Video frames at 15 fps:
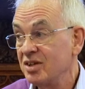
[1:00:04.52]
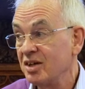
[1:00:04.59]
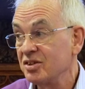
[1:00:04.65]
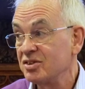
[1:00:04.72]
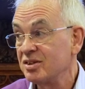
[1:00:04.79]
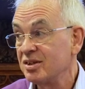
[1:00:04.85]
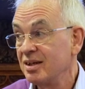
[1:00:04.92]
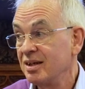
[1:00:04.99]

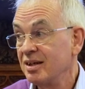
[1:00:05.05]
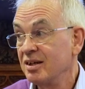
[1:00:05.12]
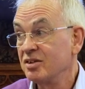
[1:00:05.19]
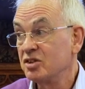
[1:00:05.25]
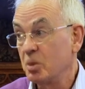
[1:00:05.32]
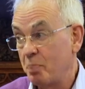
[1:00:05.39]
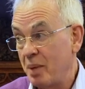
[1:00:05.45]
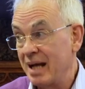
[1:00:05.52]
us
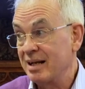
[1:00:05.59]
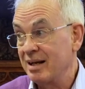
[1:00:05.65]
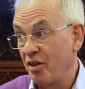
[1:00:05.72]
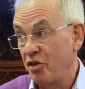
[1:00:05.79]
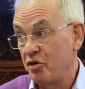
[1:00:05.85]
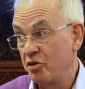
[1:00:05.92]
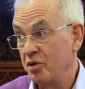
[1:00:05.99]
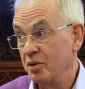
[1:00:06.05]
to battle
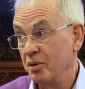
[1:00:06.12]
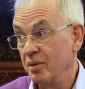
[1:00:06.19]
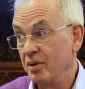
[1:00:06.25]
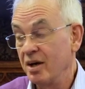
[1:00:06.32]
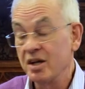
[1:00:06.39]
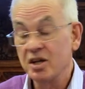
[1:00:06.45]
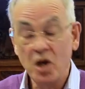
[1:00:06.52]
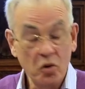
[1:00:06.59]
through,
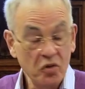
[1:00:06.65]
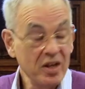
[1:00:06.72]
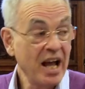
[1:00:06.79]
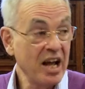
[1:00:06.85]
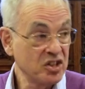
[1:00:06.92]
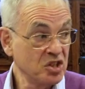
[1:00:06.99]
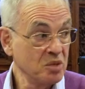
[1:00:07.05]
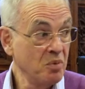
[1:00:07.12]
go the
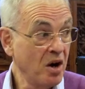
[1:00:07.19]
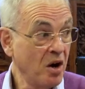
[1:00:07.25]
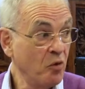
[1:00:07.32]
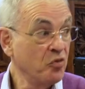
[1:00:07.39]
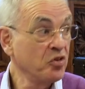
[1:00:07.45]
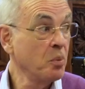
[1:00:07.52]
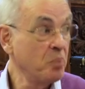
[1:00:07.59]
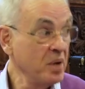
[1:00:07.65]
extra mile
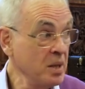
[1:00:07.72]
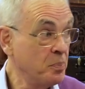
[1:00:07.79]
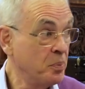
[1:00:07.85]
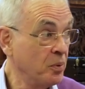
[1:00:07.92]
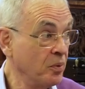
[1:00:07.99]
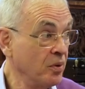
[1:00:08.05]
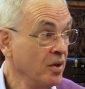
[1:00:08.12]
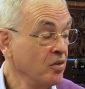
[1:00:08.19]
for the
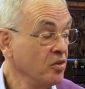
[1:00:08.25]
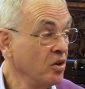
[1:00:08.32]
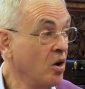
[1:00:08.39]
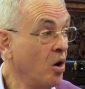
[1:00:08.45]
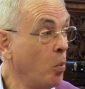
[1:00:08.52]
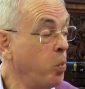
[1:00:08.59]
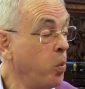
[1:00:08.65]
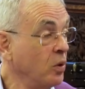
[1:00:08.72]
people that
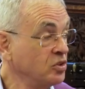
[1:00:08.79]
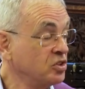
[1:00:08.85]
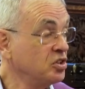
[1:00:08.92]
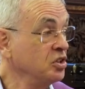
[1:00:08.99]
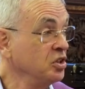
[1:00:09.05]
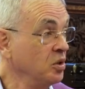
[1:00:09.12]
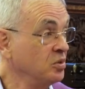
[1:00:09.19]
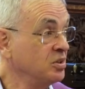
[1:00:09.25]
God wants to
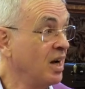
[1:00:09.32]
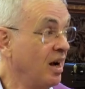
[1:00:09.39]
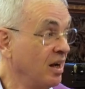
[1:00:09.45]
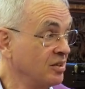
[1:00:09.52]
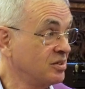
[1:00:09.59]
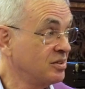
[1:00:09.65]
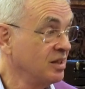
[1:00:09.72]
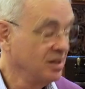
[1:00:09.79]
use
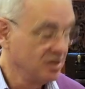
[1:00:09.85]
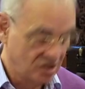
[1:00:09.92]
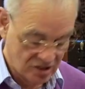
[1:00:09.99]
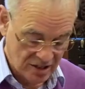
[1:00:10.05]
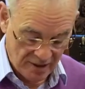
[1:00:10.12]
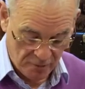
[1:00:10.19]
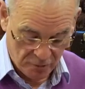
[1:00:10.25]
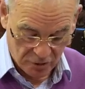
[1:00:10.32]
us to
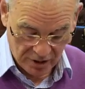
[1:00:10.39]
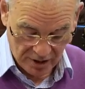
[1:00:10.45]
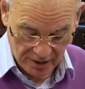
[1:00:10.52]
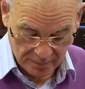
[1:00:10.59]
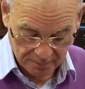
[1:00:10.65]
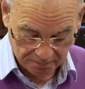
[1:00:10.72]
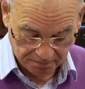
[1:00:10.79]
set free.